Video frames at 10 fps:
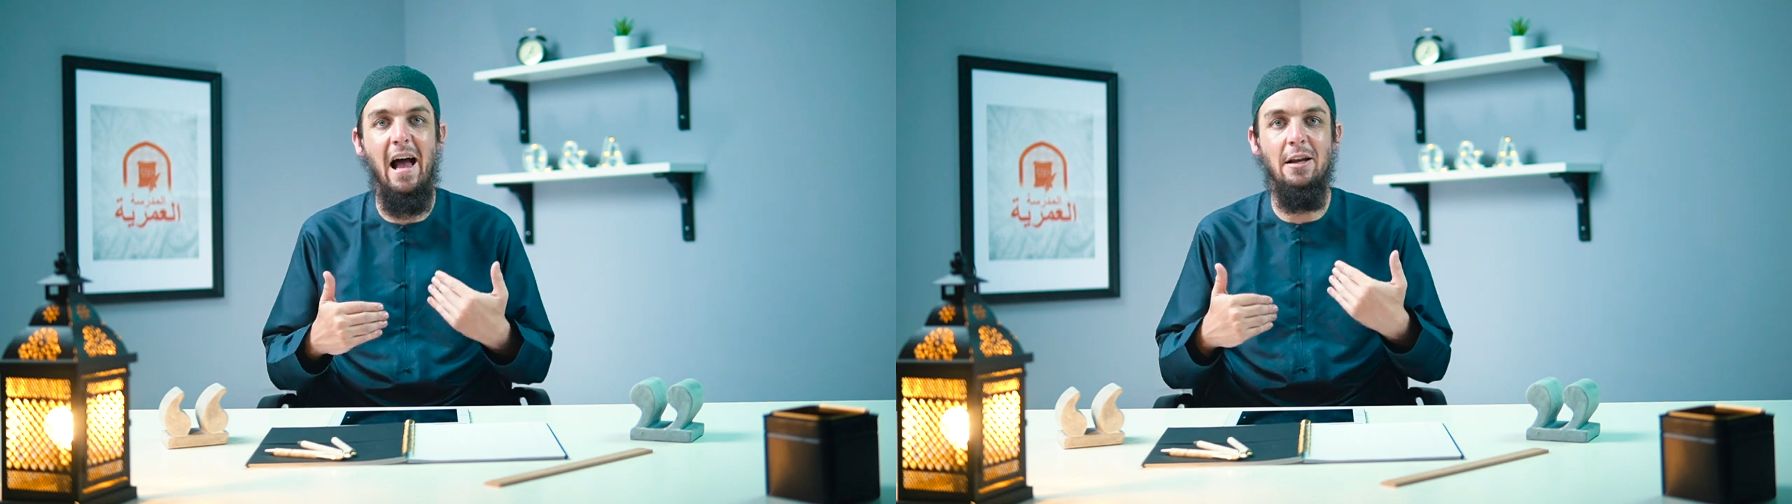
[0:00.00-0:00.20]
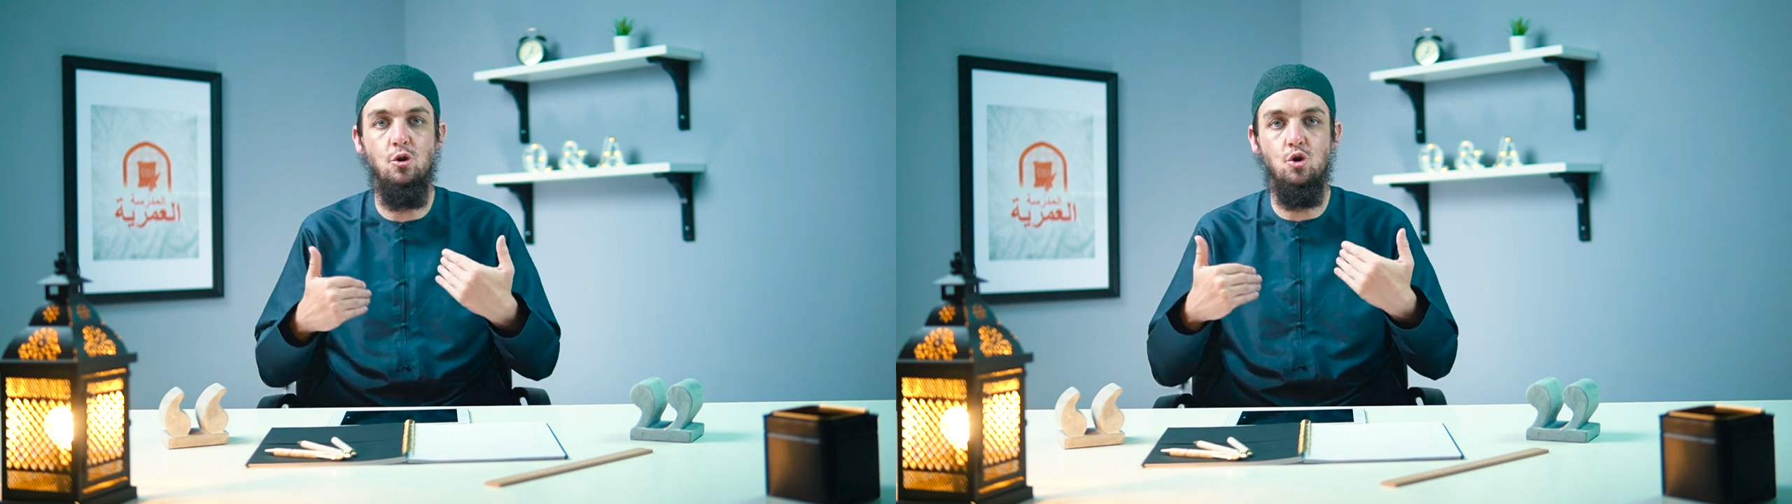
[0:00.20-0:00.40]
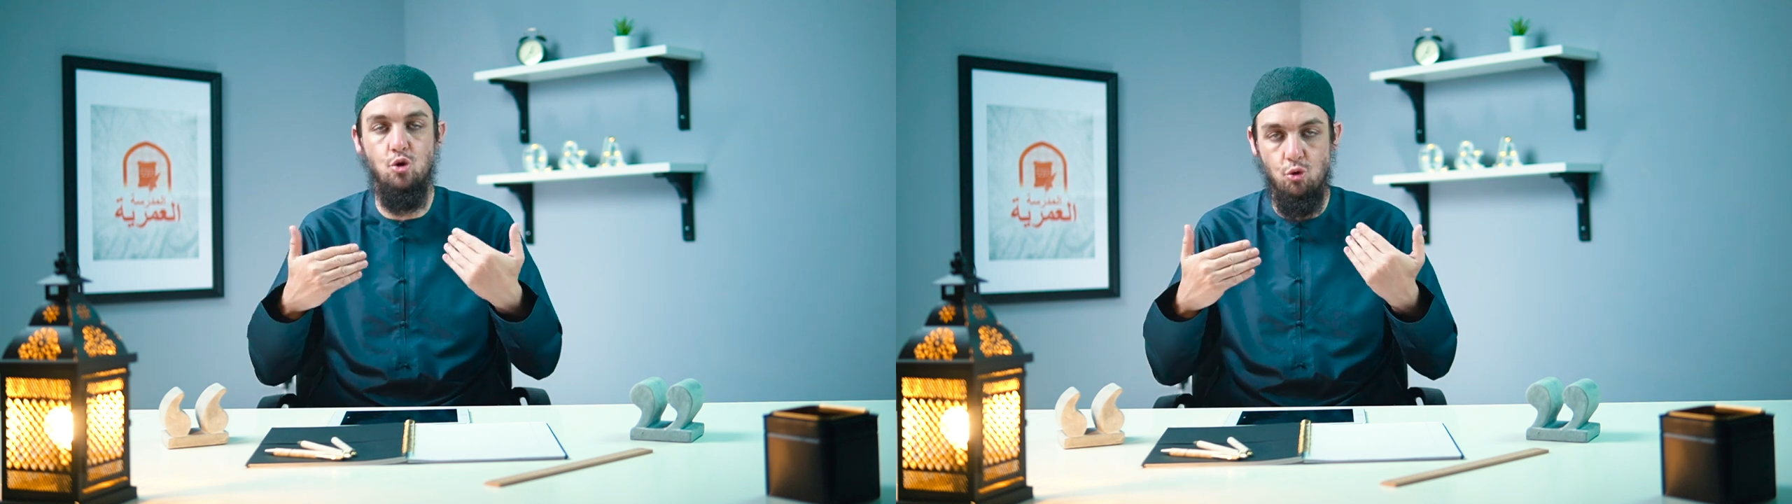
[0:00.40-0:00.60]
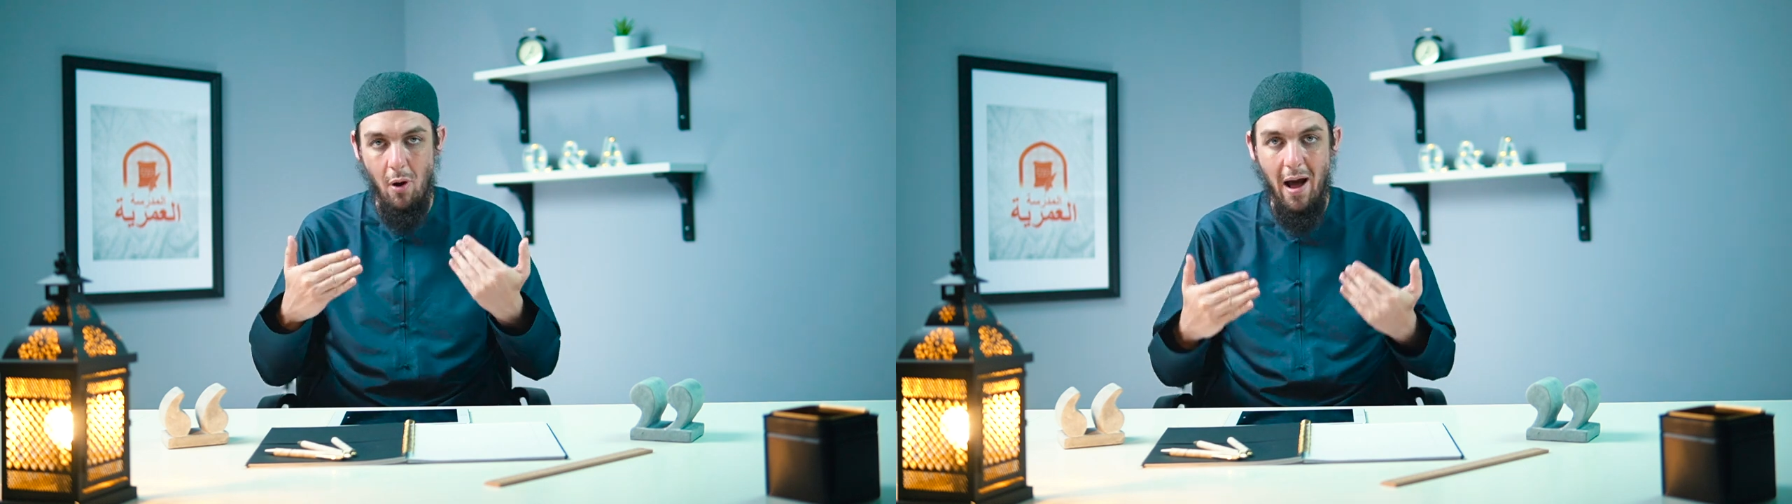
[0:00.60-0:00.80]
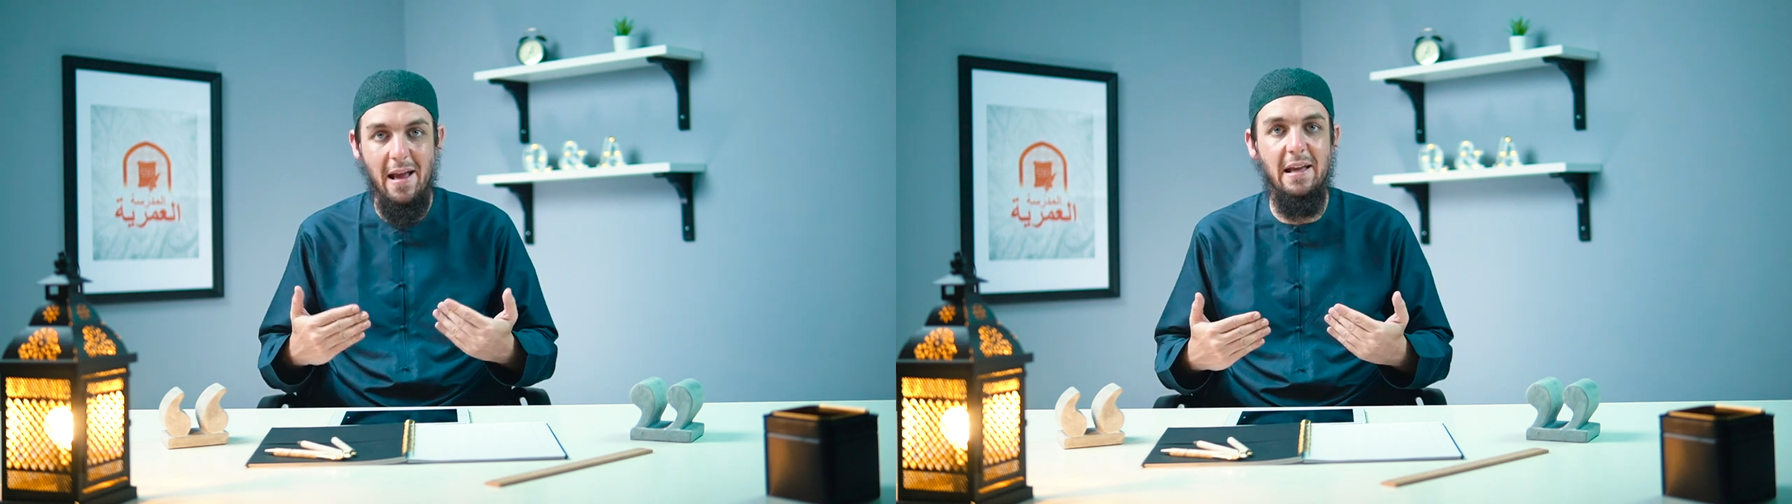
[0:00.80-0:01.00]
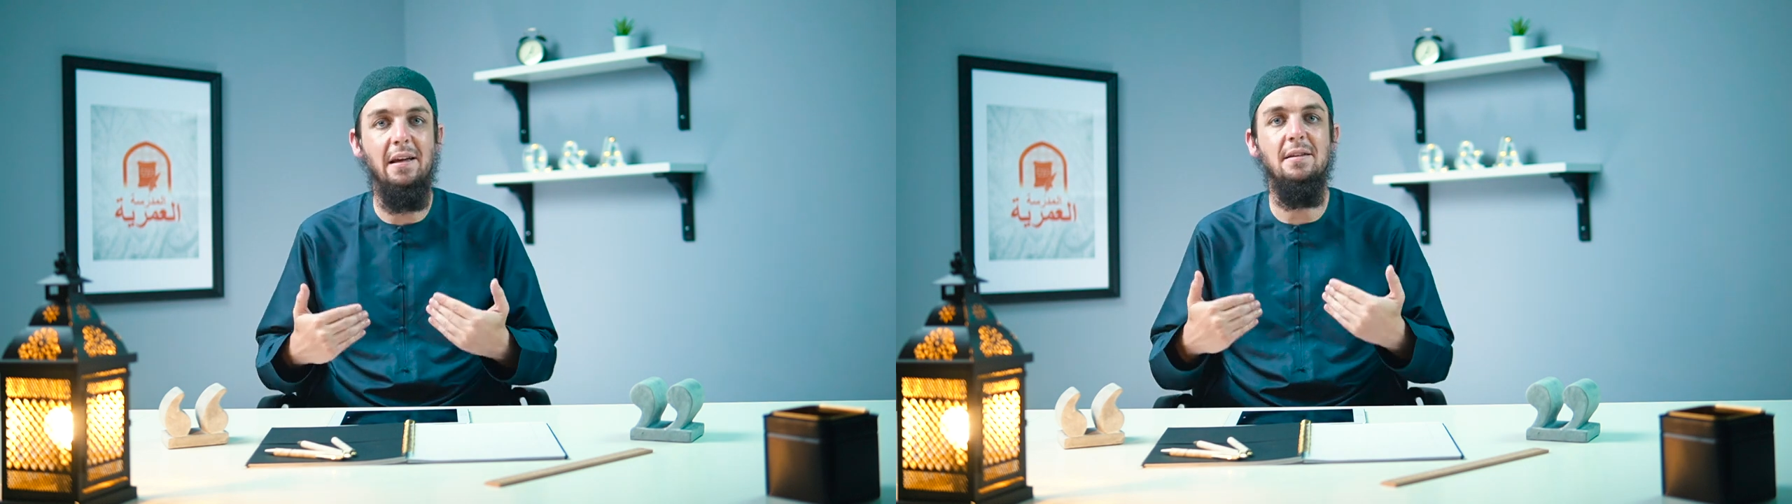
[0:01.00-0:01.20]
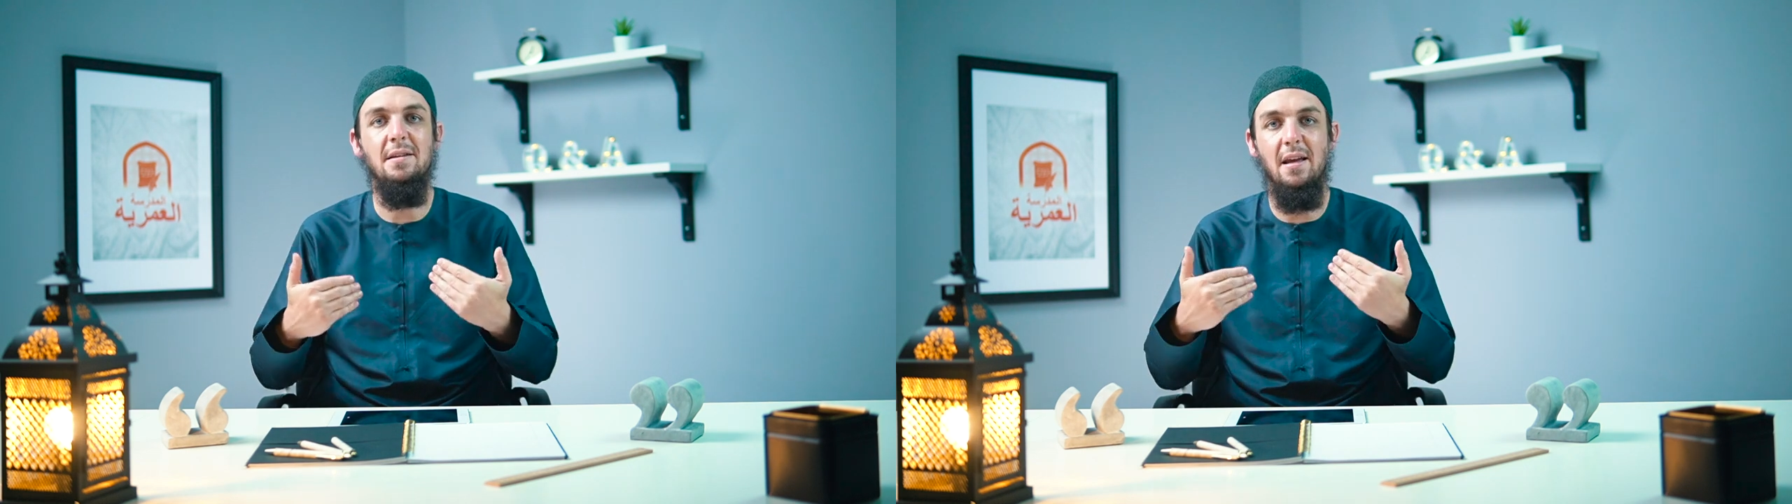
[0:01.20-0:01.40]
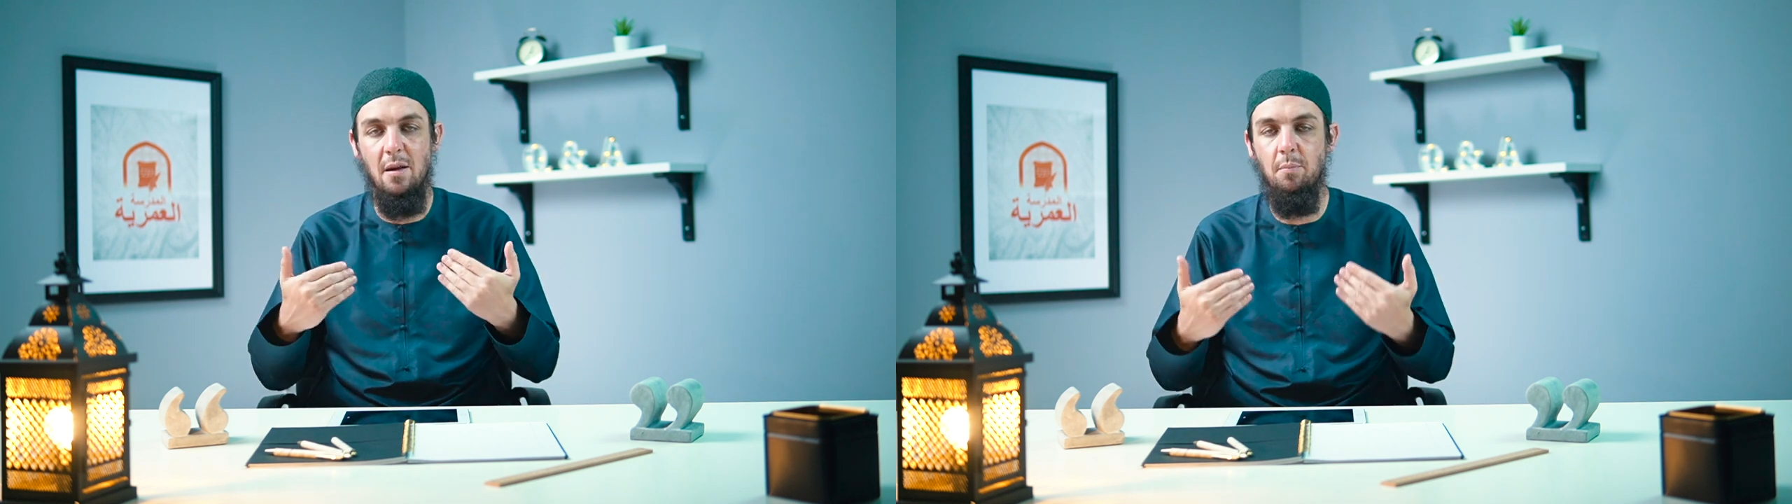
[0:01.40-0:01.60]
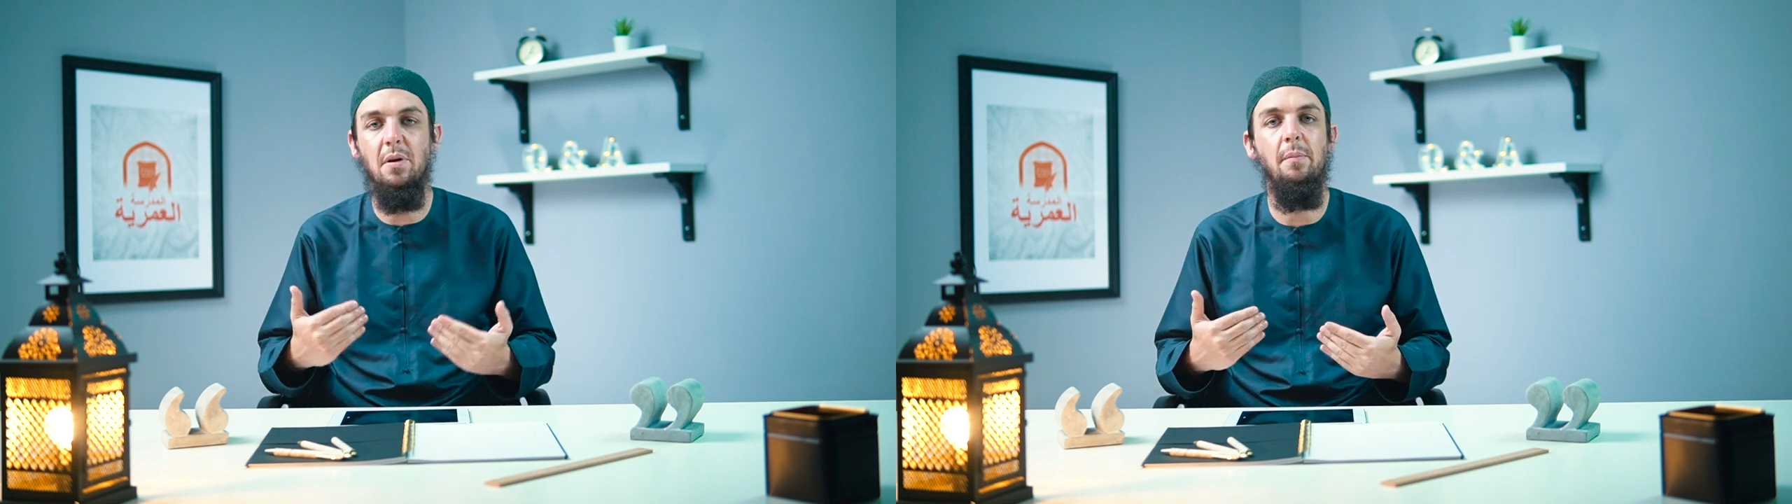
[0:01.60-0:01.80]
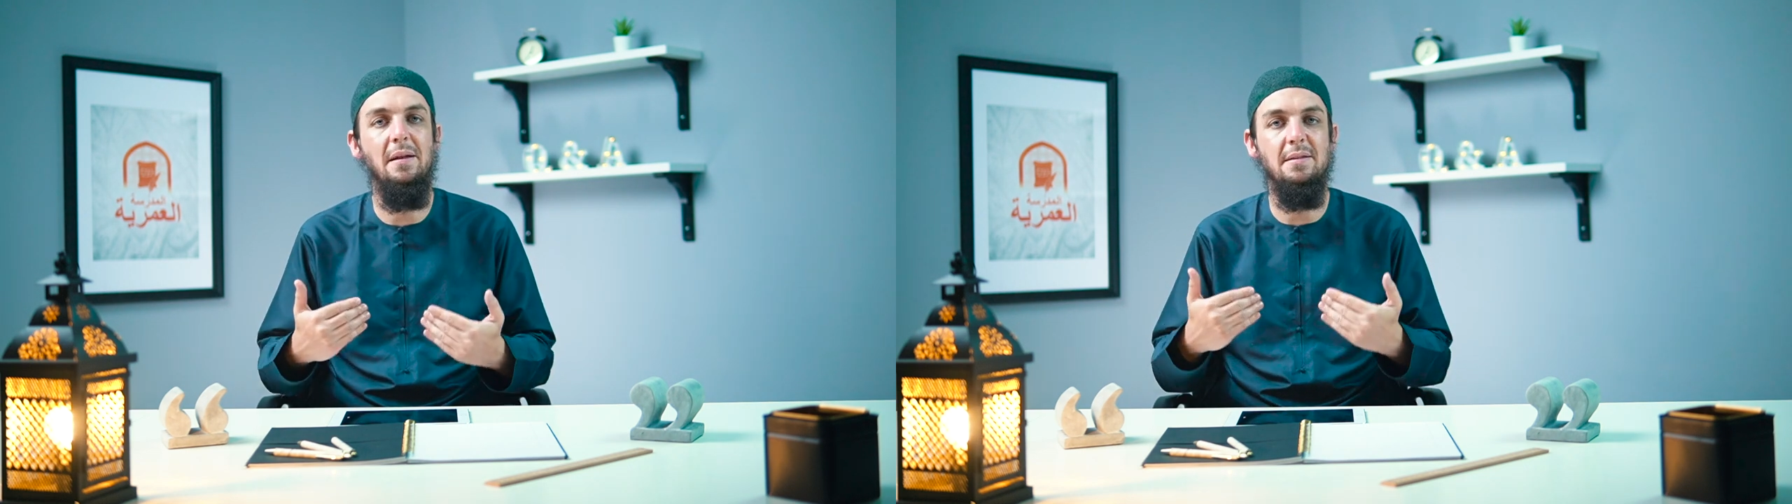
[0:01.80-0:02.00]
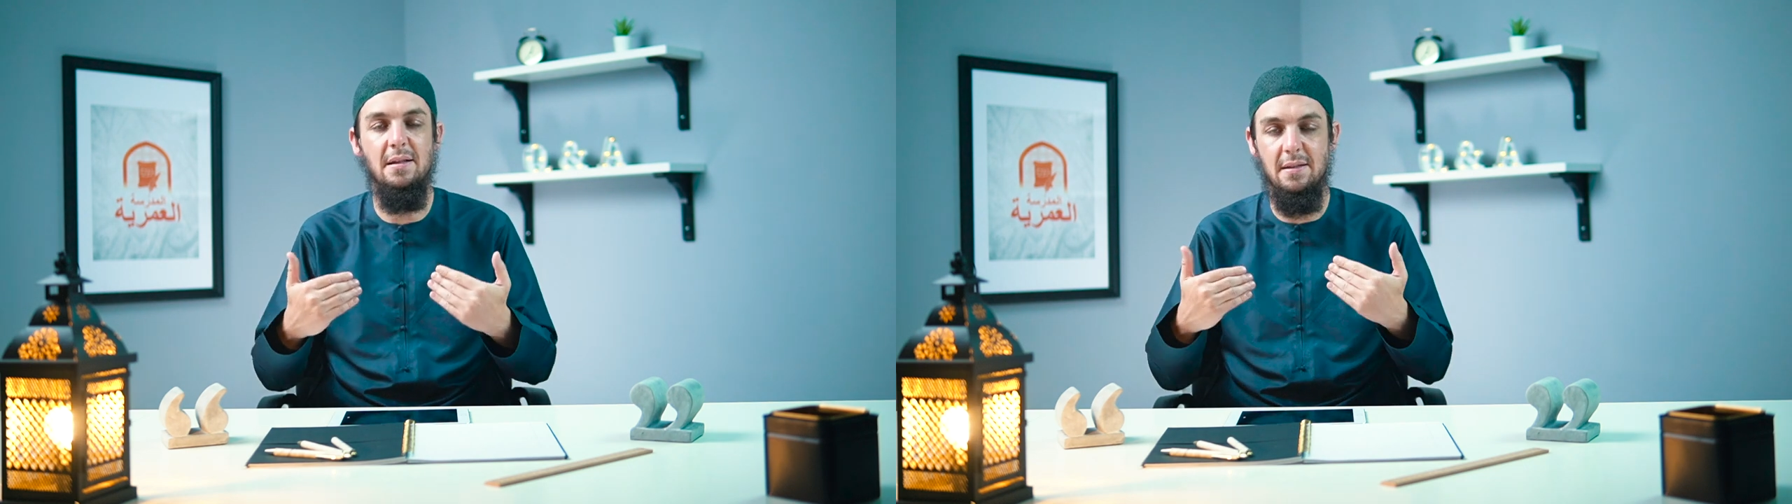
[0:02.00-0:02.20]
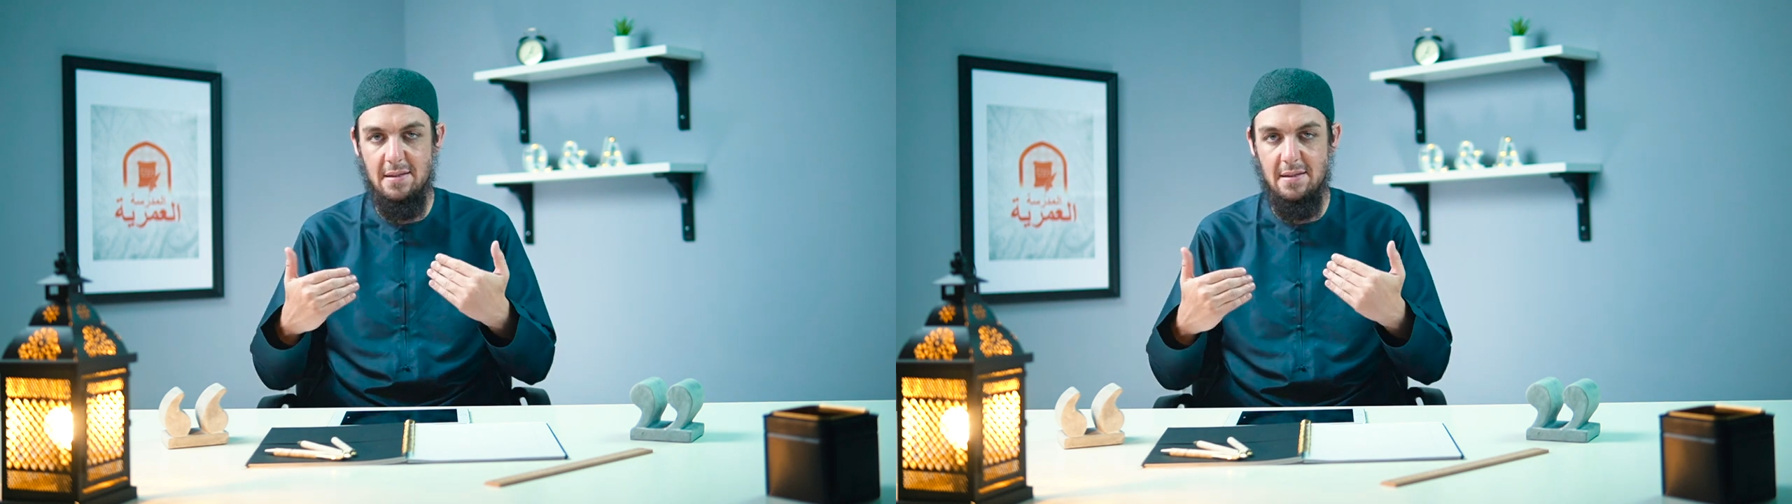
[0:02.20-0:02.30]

and trying to implement it